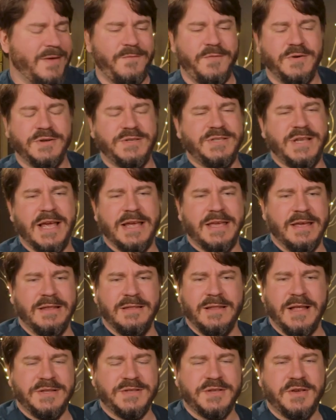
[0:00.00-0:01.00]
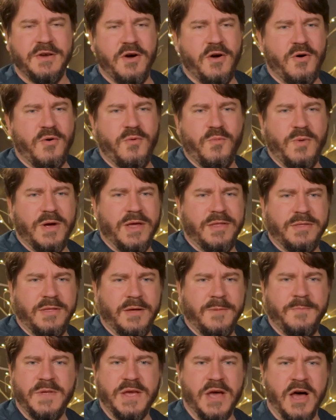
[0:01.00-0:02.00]
For second, let's go with
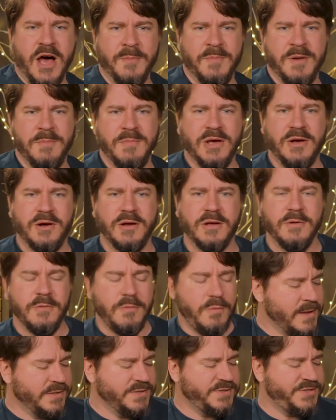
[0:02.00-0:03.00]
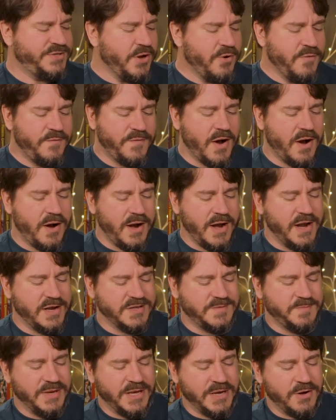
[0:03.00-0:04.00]
the almond milk. So far, it
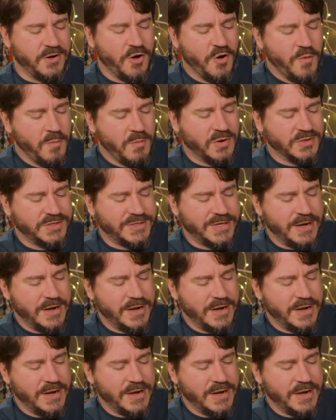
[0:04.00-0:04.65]
has been almost